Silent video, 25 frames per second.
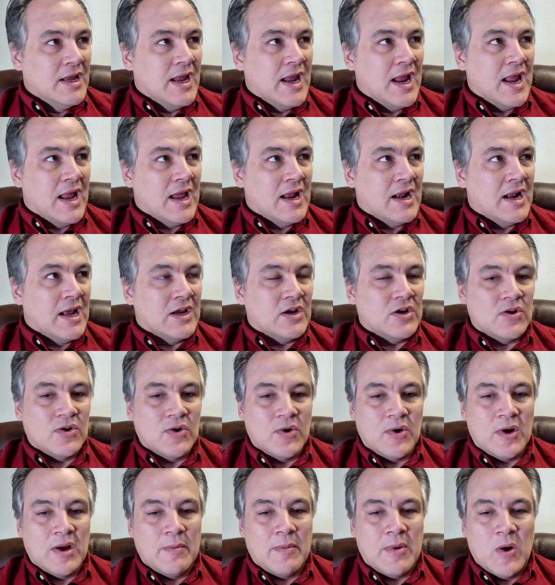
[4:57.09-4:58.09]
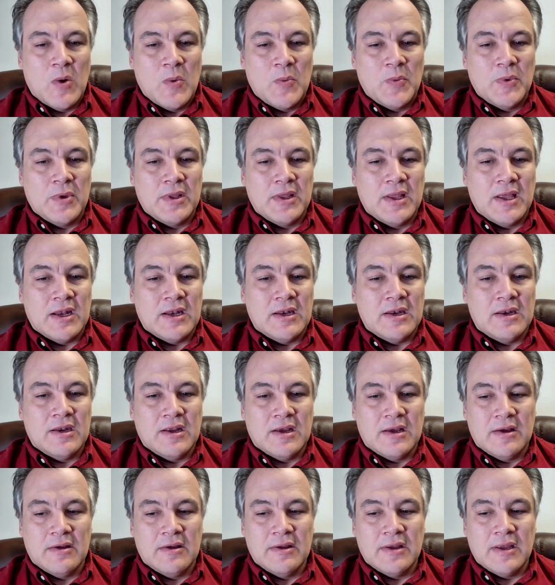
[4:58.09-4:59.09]
and I sure am hoping
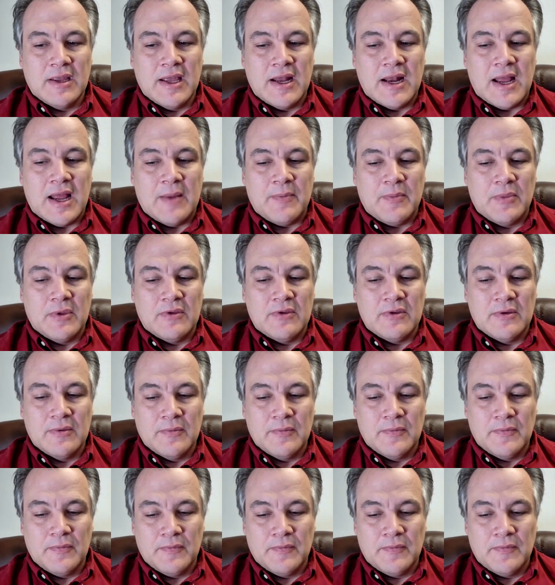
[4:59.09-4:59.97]
that it happens.